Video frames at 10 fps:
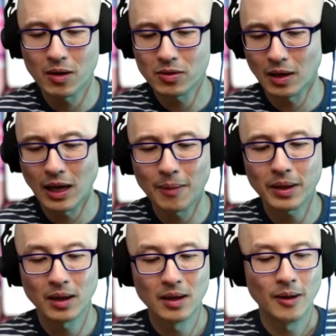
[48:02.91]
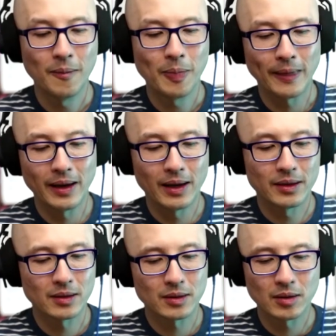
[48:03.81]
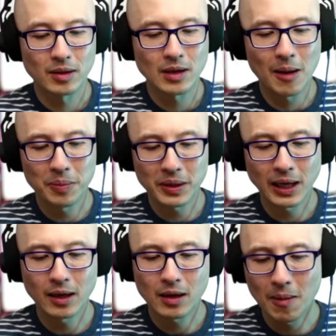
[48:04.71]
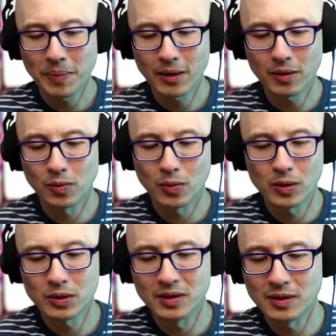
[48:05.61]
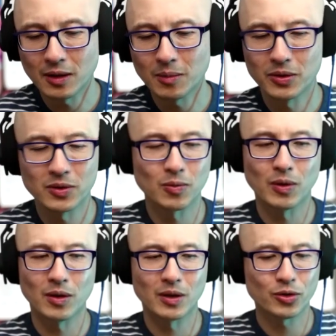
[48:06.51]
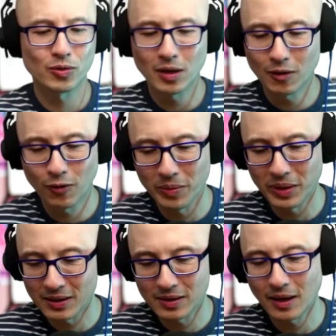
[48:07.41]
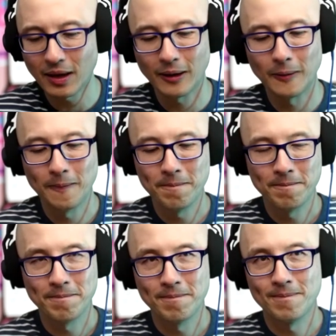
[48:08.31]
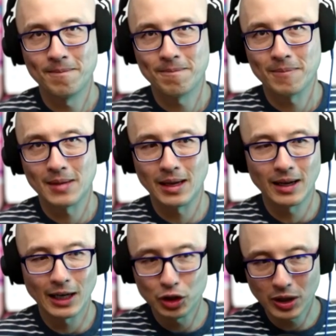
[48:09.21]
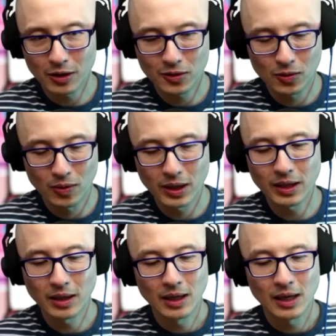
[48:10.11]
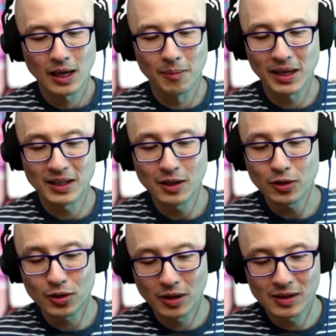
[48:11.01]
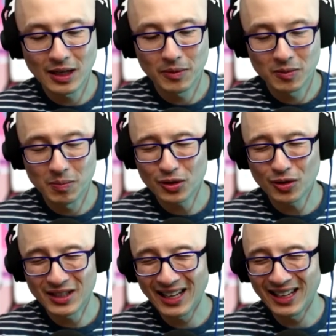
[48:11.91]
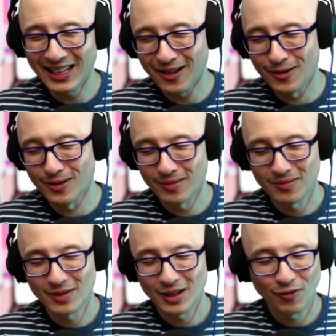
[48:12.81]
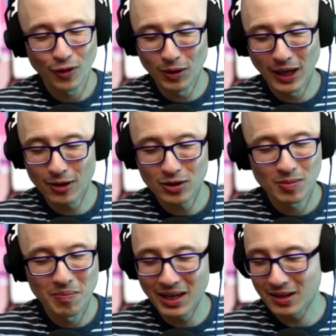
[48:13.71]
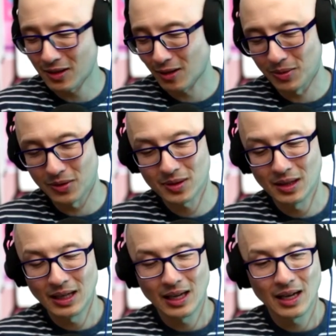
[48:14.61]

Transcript: monosyllabic, and complicated compounded words and syllables were a struggle for me to say. And I shared this story. My teacher, his name is Mr. De Leon. Few letters, many syllables.